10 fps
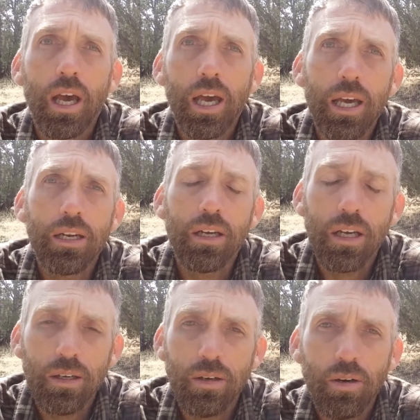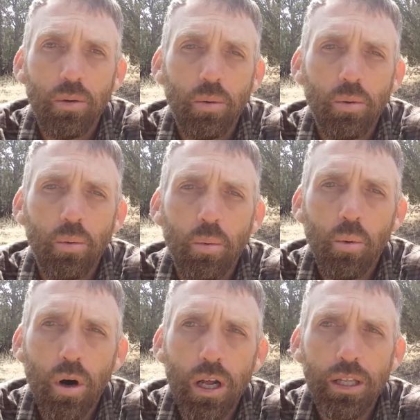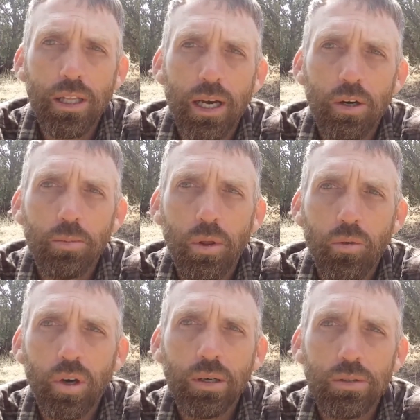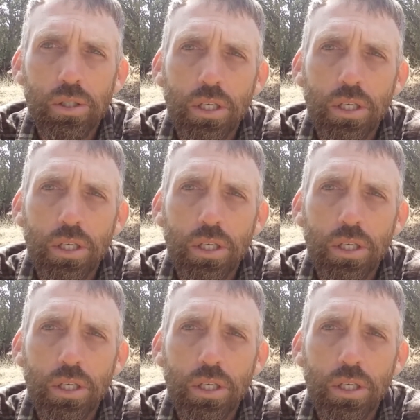And one in that group of 3 was